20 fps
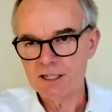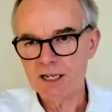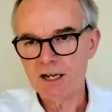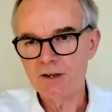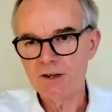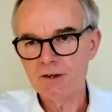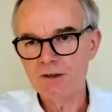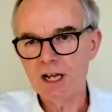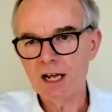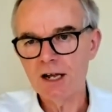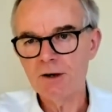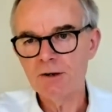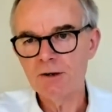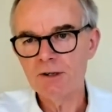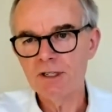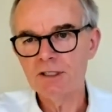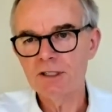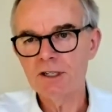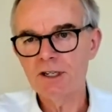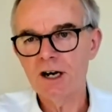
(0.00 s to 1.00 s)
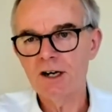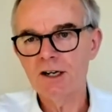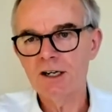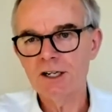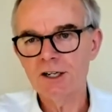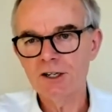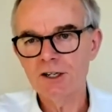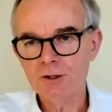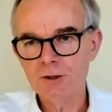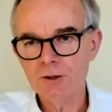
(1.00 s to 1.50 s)
So go and kind
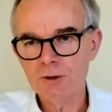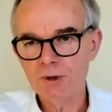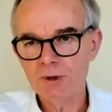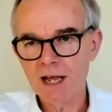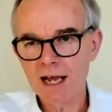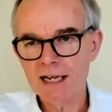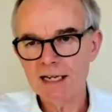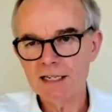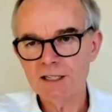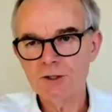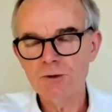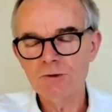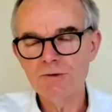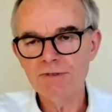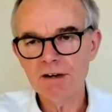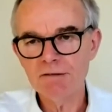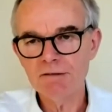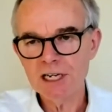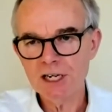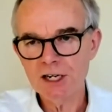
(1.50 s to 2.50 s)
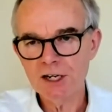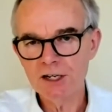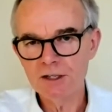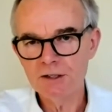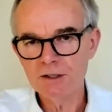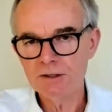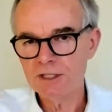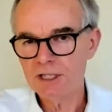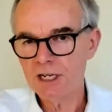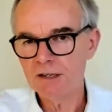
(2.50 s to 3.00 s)
of Google that. It's all very
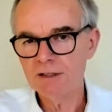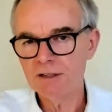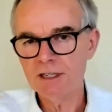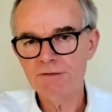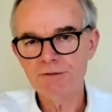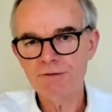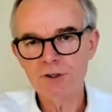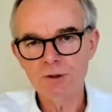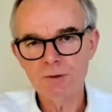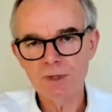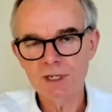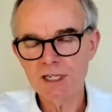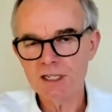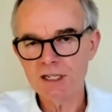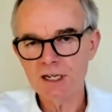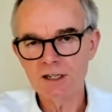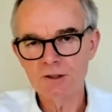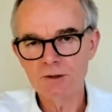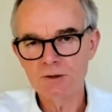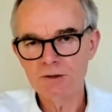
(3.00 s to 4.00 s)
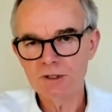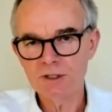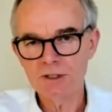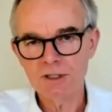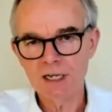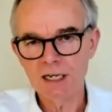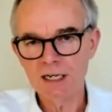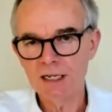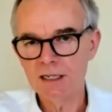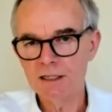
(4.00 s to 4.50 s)
new. It's only a few weeks old.
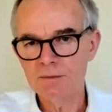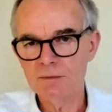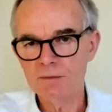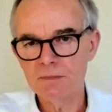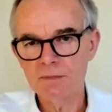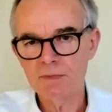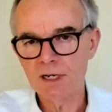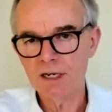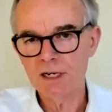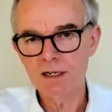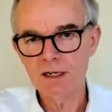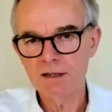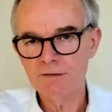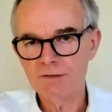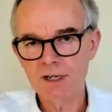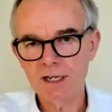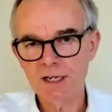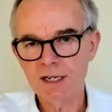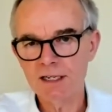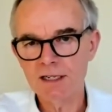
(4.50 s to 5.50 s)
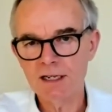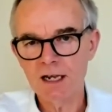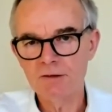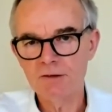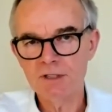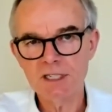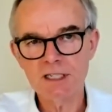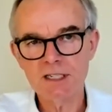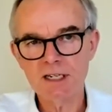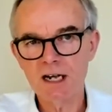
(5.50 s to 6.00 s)
I think it
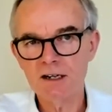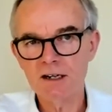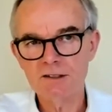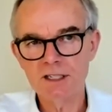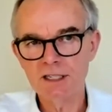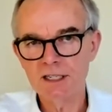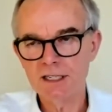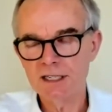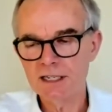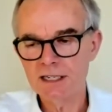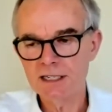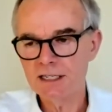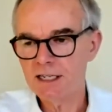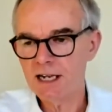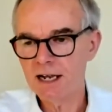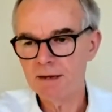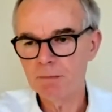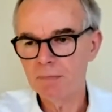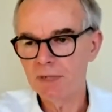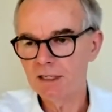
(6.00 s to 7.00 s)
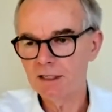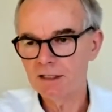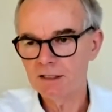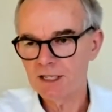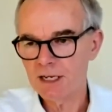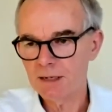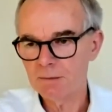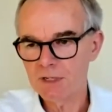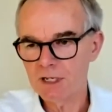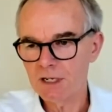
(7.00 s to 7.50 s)
only started in December,
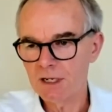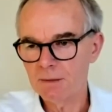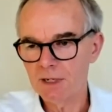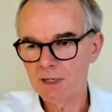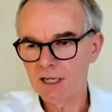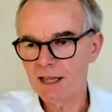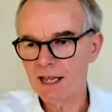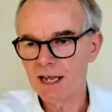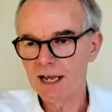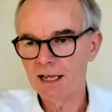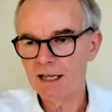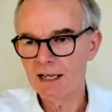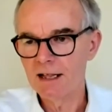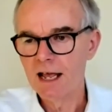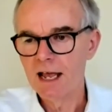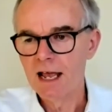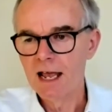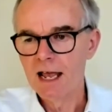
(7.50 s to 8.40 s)
sometime like that.